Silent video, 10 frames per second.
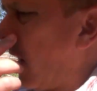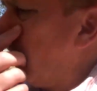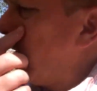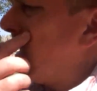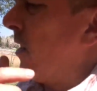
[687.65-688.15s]
don't
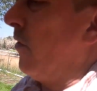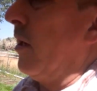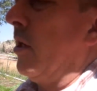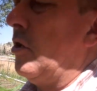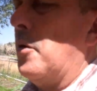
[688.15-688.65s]
think it'll
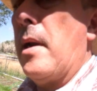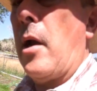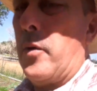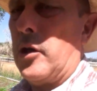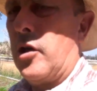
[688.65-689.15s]
really do, but I
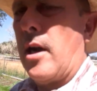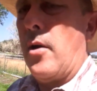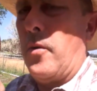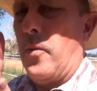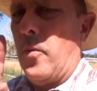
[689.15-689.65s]
will try
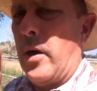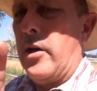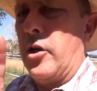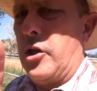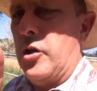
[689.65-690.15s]
one
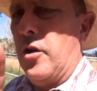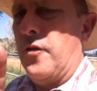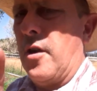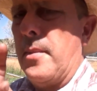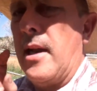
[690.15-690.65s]
or two of
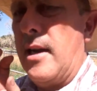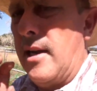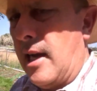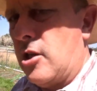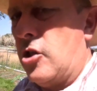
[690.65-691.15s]
them
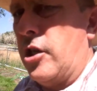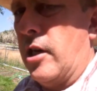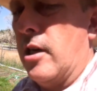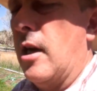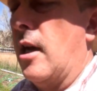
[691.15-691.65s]
next
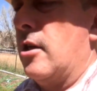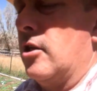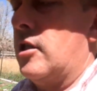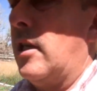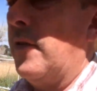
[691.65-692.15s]
year to
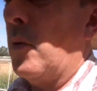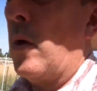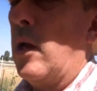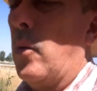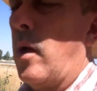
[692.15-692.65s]
see if the
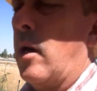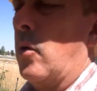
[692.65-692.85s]
wall of water